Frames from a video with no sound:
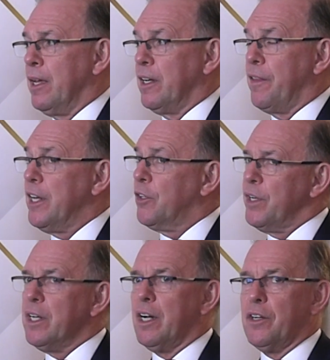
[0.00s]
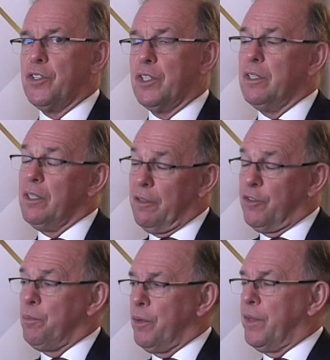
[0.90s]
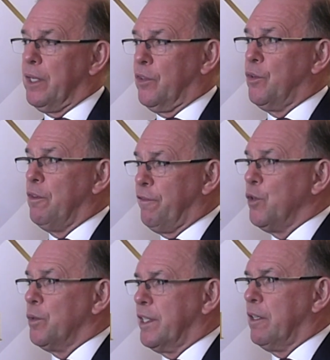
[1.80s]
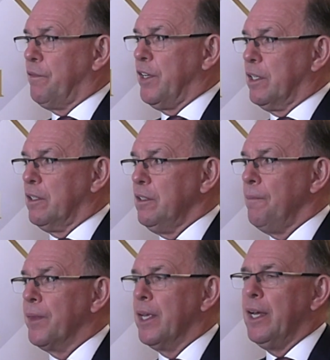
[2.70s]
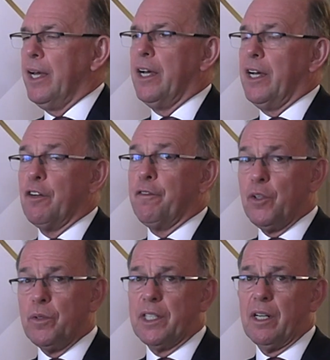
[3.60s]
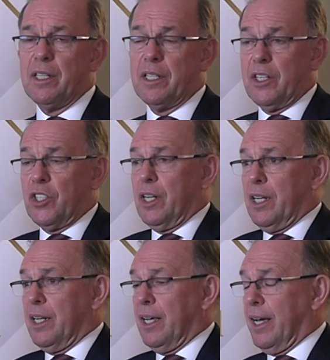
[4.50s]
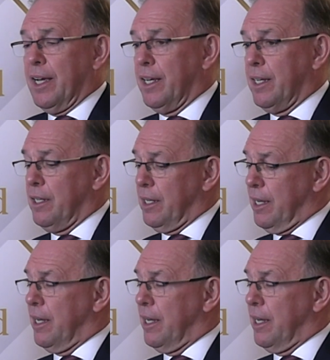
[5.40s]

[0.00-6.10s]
Now that green hydrogen, if you put that through a fuel cell vehicle, and a fuel cell is actually an